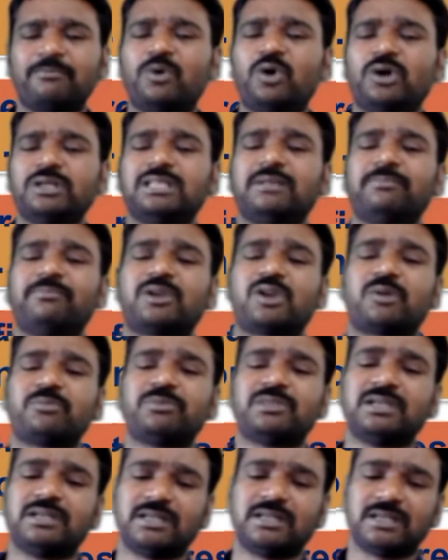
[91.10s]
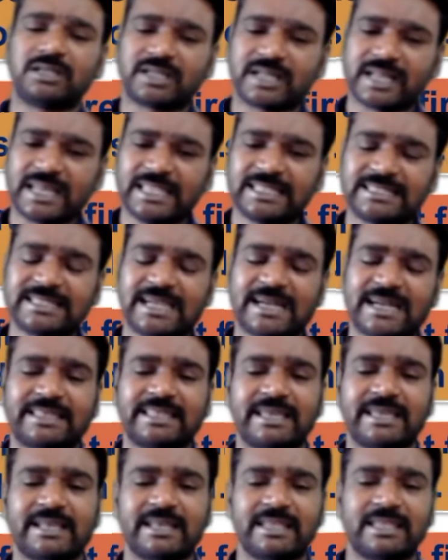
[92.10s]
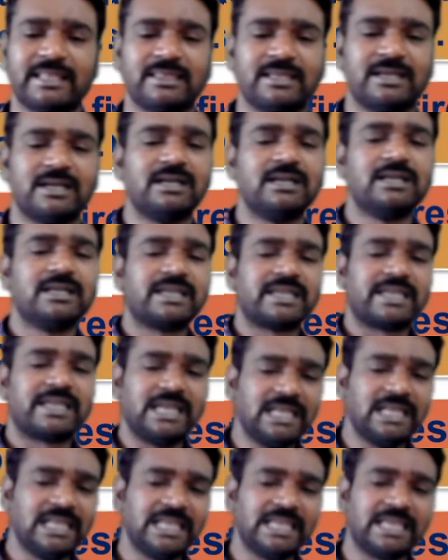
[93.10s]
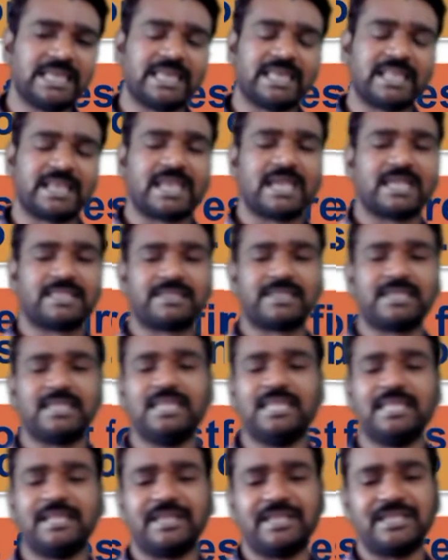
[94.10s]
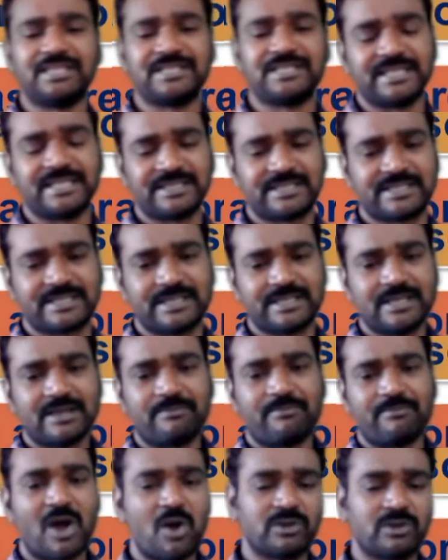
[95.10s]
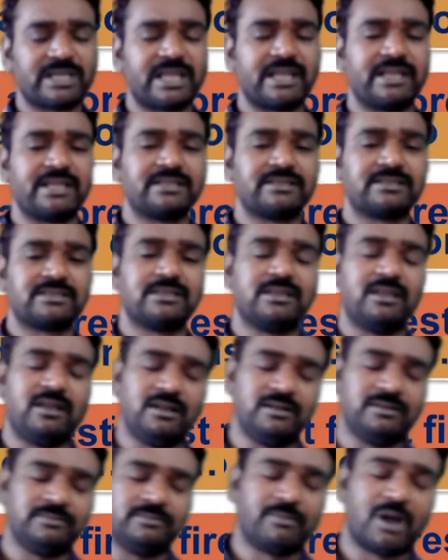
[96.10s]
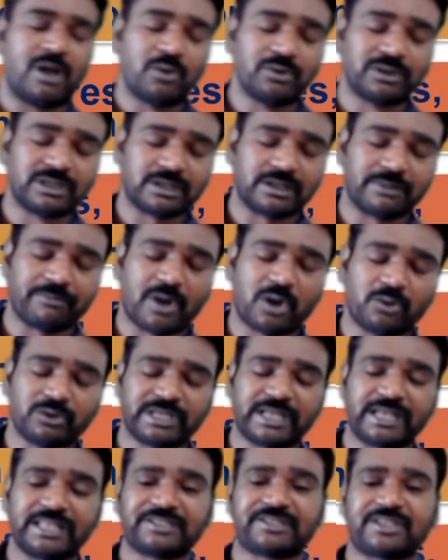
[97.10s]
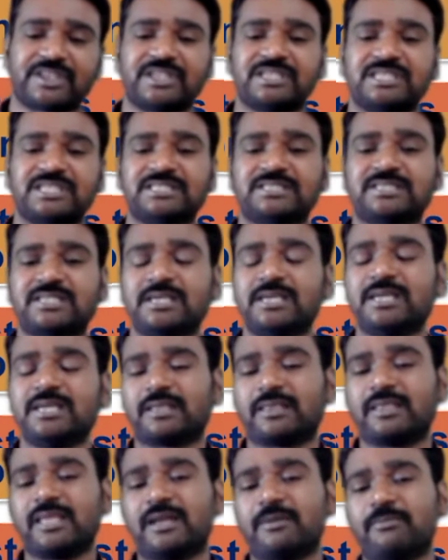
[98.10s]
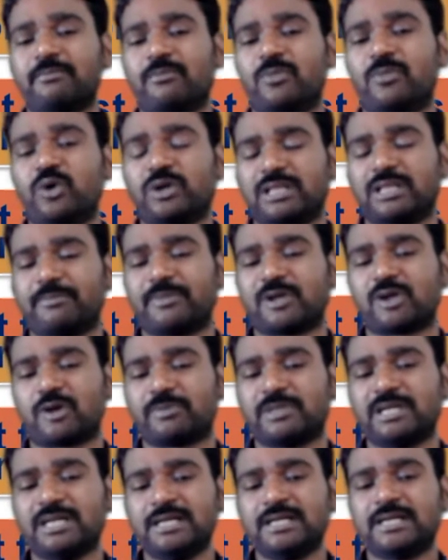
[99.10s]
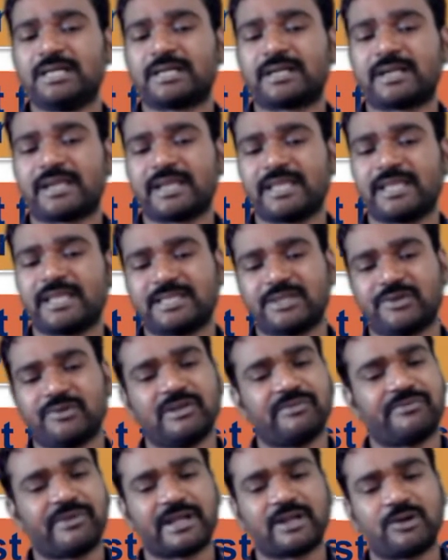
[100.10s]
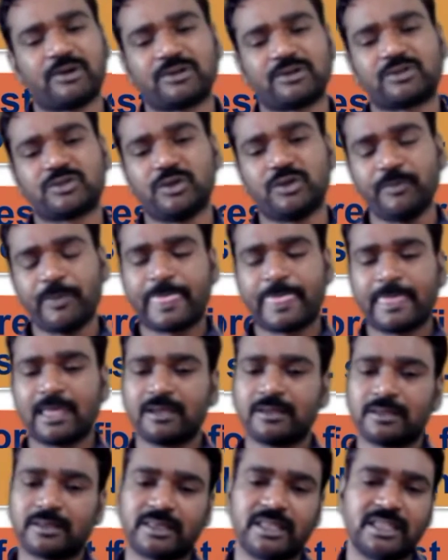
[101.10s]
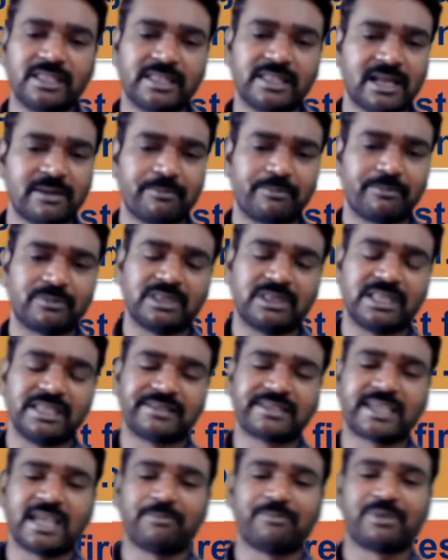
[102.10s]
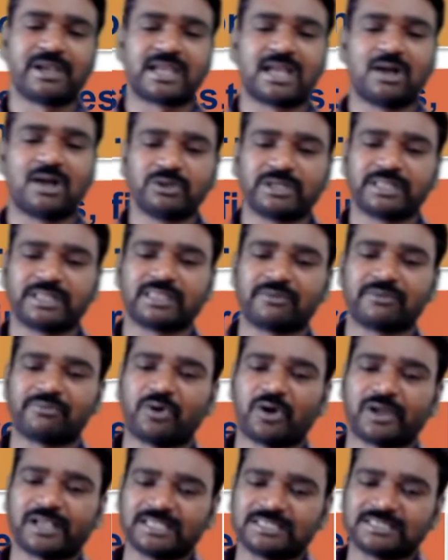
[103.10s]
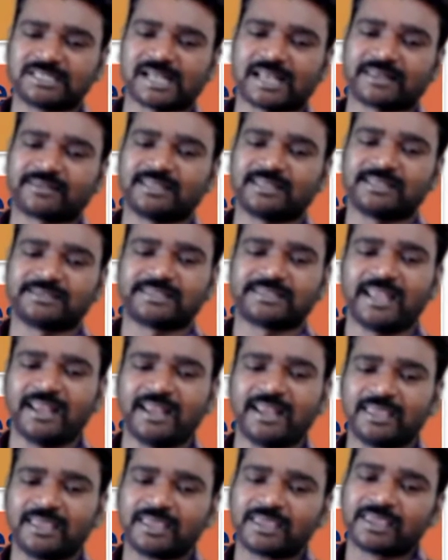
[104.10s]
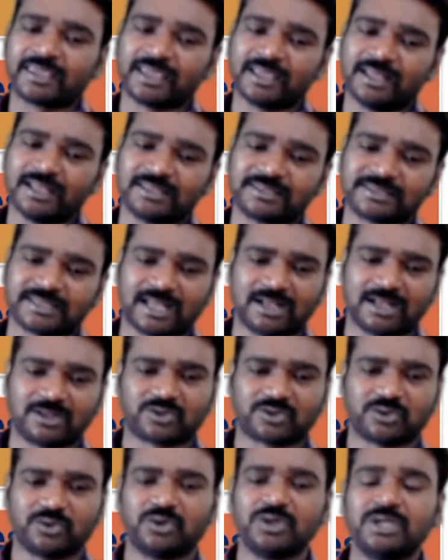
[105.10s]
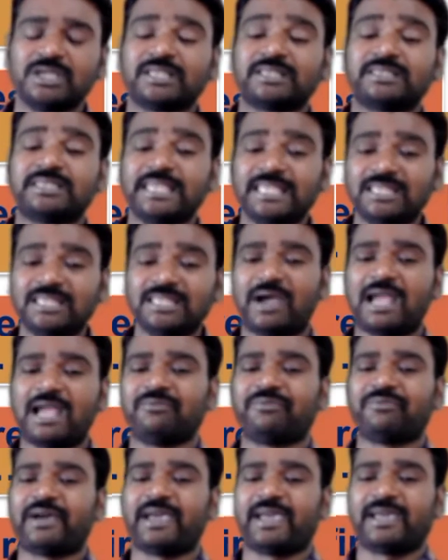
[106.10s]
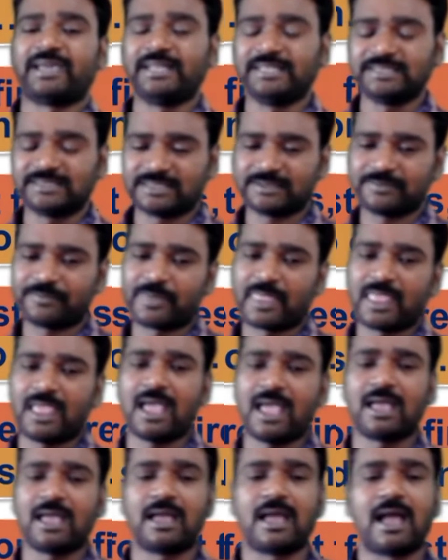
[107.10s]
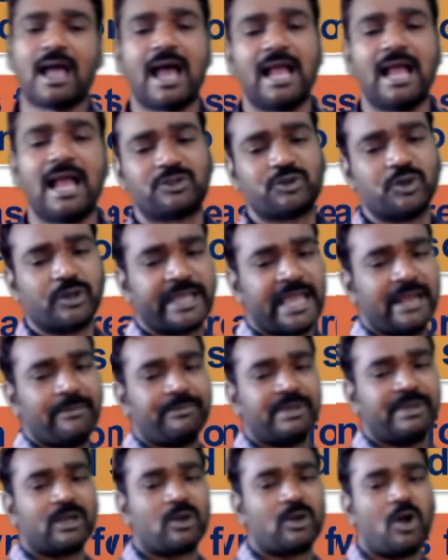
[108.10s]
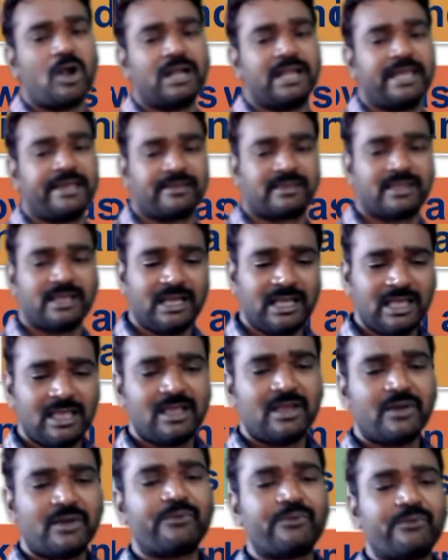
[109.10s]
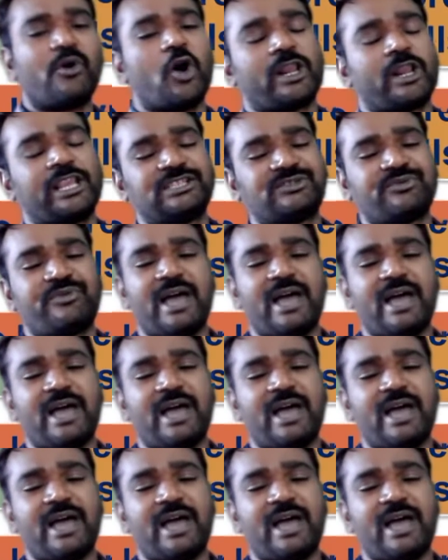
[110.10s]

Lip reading: more number of the trees are there in the hilly areas, hilly regions, mountainous regions. There more number of the trees you will find out. So these can break out in the forest, grasslands and hills also. These wildfires also can be called as the forest